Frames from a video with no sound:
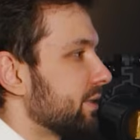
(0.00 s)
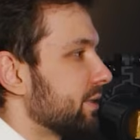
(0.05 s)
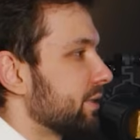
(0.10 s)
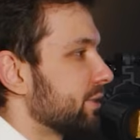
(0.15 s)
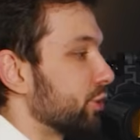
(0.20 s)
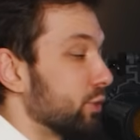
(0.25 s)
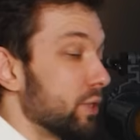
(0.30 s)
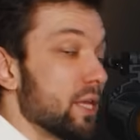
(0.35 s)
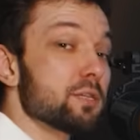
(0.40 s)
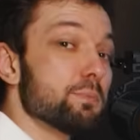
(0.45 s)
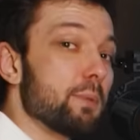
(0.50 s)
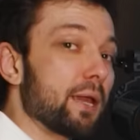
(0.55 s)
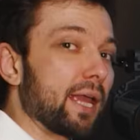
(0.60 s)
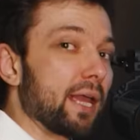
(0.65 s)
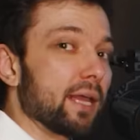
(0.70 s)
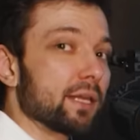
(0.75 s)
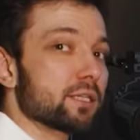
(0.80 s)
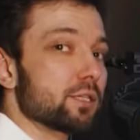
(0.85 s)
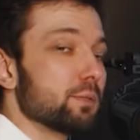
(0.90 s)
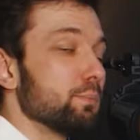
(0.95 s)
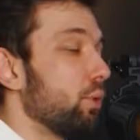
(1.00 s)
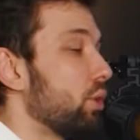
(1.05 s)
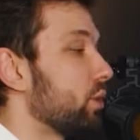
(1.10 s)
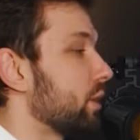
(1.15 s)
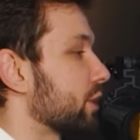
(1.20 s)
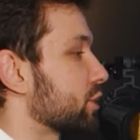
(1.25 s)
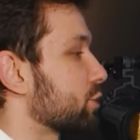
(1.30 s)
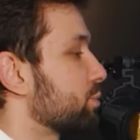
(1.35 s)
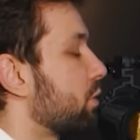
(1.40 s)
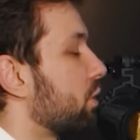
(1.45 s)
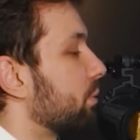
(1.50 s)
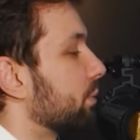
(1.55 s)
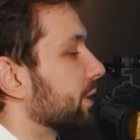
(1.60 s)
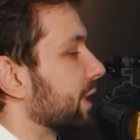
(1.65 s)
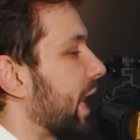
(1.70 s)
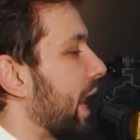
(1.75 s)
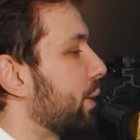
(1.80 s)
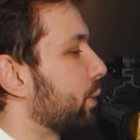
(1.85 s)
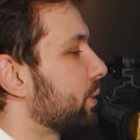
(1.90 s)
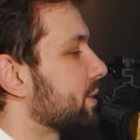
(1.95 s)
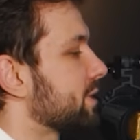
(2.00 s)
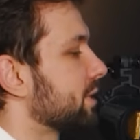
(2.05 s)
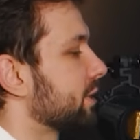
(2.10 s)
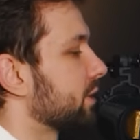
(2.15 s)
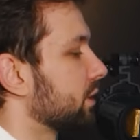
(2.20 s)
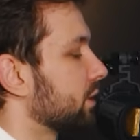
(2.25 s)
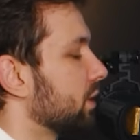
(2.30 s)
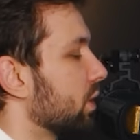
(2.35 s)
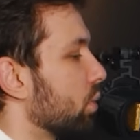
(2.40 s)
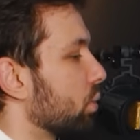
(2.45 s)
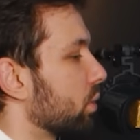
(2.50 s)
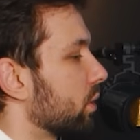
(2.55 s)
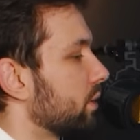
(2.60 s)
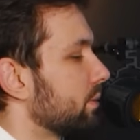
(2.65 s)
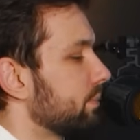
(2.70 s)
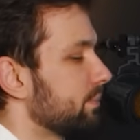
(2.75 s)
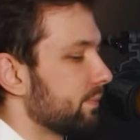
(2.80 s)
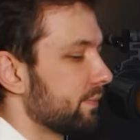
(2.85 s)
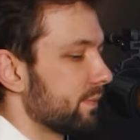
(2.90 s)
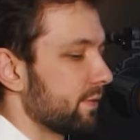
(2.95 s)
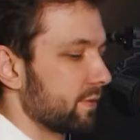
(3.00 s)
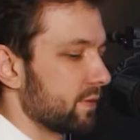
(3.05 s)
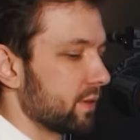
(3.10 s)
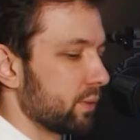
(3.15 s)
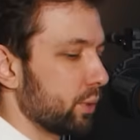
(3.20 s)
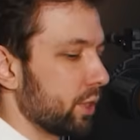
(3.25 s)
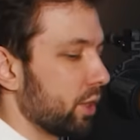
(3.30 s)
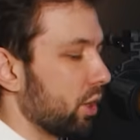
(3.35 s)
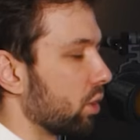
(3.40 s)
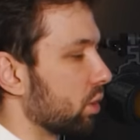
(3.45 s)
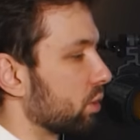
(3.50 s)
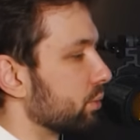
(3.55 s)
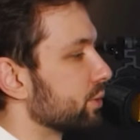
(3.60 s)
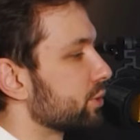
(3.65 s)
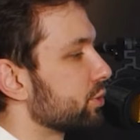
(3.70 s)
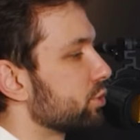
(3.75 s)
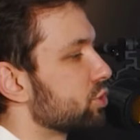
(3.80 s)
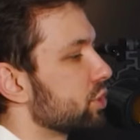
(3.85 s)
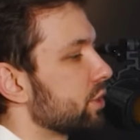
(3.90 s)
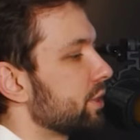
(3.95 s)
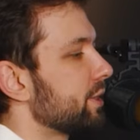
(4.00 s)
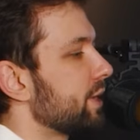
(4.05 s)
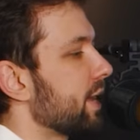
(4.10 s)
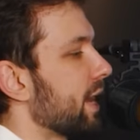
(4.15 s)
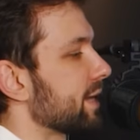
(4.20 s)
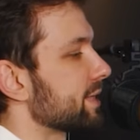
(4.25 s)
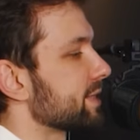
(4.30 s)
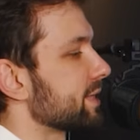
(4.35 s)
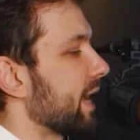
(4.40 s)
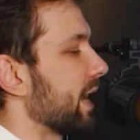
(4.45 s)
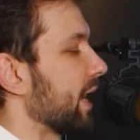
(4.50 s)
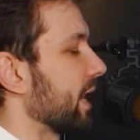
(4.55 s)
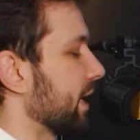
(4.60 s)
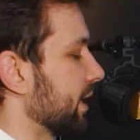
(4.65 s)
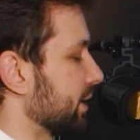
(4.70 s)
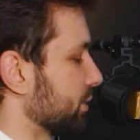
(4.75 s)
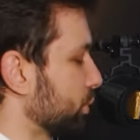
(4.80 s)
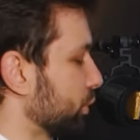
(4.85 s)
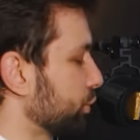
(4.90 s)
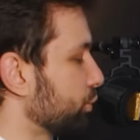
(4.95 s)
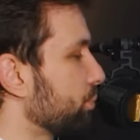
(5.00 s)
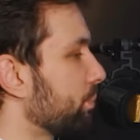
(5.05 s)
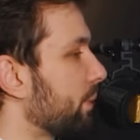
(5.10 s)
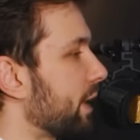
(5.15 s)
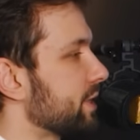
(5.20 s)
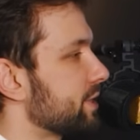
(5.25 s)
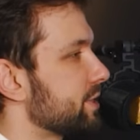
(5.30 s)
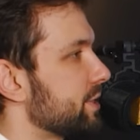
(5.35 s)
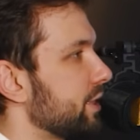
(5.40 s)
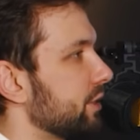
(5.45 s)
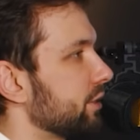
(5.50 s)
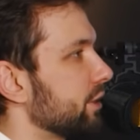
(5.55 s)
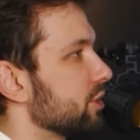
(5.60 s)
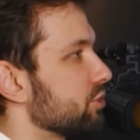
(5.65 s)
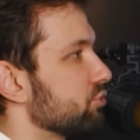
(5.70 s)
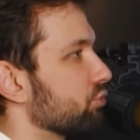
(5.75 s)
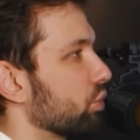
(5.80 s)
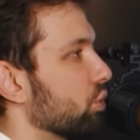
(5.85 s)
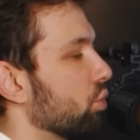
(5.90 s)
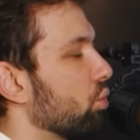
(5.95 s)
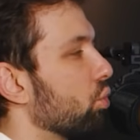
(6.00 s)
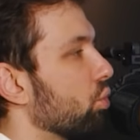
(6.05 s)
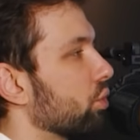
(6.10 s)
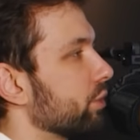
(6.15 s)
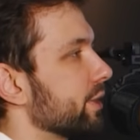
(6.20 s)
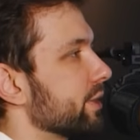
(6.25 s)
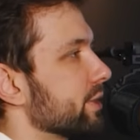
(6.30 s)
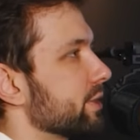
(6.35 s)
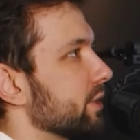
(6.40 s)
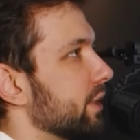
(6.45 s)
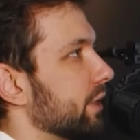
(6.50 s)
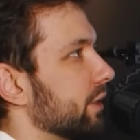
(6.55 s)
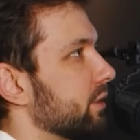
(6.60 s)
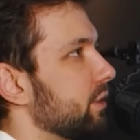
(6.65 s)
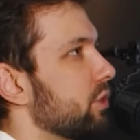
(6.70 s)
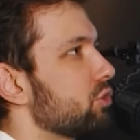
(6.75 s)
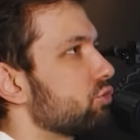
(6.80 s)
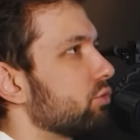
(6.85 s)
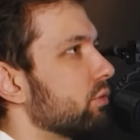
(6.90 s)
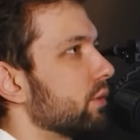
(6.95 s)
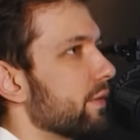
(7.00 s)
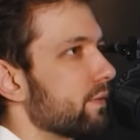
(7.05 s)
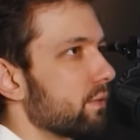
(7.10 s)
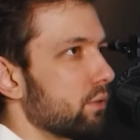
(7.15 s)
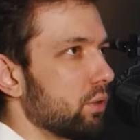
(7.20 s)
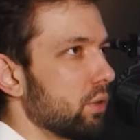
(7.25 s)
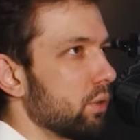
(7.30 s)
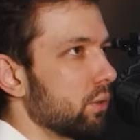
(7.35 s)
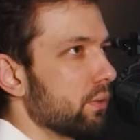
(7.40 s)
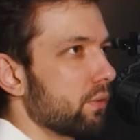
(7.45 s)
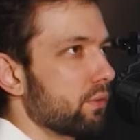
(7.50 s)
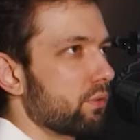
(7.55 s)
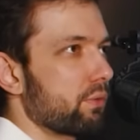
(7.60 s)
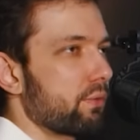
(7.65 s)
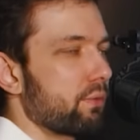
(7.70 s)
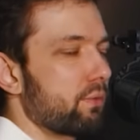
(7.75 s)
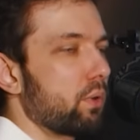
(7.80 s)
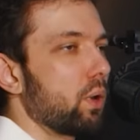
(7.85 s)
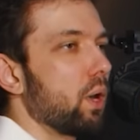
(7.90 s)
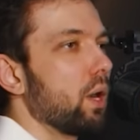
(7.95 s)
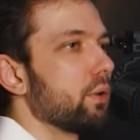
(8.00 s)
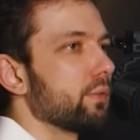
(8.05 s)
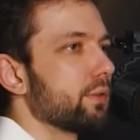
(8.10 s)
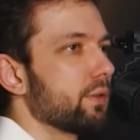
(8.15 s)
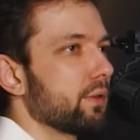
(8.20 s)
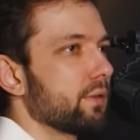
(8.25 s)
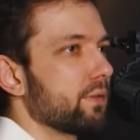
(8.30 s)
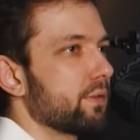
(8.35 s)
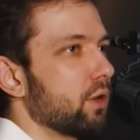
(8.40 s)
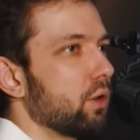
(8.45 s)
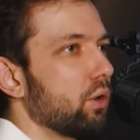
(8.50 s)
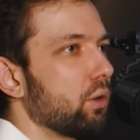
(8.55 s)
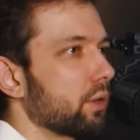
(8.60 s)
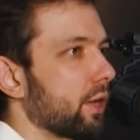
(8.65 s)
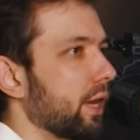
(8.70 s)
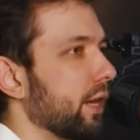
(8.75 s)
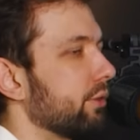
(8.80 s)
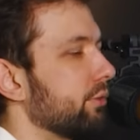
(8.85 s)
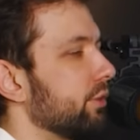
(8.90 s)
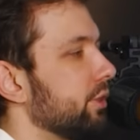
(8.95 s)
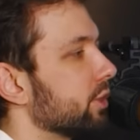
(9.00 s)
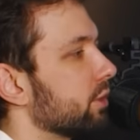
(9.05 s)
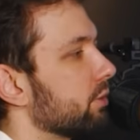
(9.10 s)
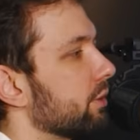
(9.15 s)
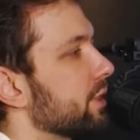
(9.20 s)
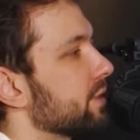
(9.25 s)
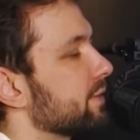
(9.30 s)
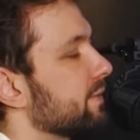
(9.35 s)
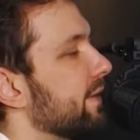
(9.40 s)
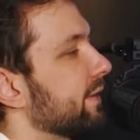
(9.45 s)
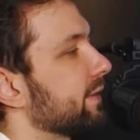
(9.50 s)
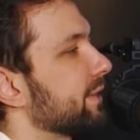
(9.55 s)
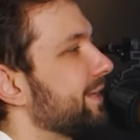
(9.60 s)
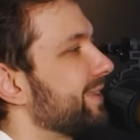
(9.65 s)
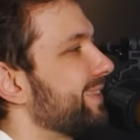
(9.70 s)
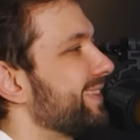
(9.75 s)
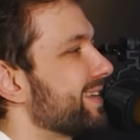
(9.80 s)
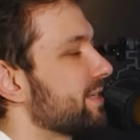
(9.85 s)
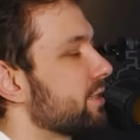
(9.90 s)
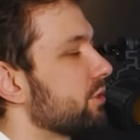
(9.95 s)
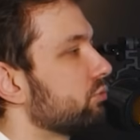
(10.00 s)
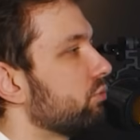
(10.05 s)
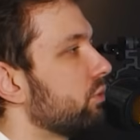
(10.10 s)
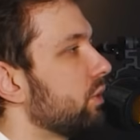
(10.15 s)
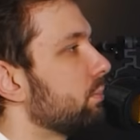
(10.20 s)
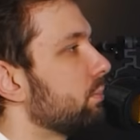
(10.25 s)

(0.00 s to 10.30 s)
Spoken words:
So let's make a small experiment. I will sit lower, the way Horowitz usually does, and what you might see in his recordings, like literally throughout the whole career, is that he doesn't really